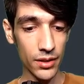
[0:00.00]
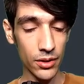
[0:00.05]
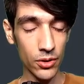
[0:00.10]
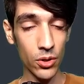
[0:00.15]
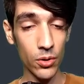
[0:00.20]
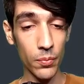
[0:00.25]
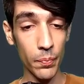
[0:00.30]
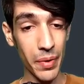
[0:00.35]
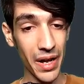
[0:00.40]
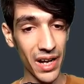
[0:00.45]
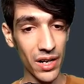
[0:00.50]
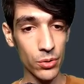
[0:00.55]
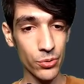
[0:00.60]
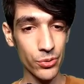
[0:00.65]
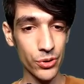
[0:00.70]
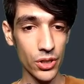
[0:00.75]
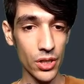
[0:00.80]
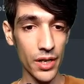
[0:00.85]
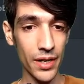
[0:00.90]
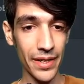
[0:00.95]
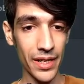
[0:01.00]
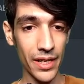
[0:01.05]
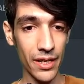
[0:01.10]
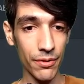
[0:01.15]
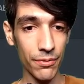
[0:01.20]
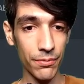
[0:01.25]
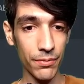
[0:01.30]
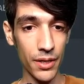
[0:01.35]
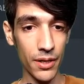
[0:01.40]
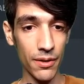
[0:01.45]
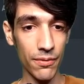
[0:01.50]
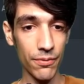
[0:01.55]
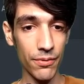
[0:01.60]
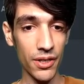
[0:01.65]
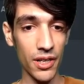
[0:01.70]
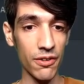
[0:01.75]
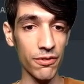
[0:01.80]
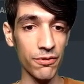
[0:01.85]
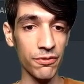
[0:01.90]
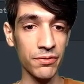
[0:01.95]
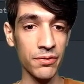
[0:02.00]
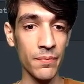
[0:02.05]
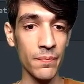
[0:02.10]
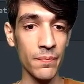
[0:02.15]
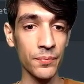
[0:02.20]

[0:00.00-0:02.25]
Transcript: or # FFF.